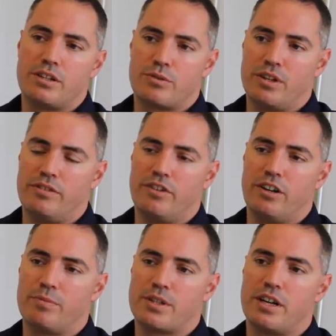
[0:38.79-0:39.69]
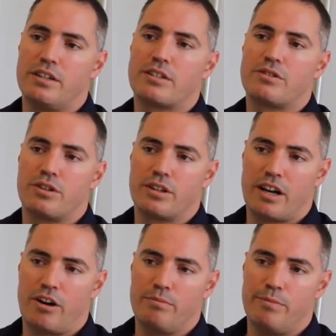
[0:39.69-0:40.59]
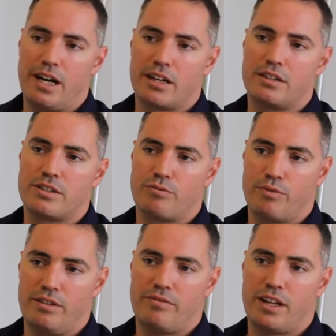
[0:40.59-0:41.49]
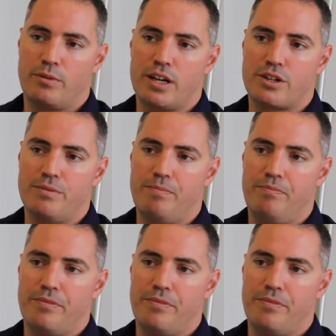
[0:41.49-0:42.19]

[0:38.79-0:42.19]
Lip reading: to 25% to the current market rent valuation.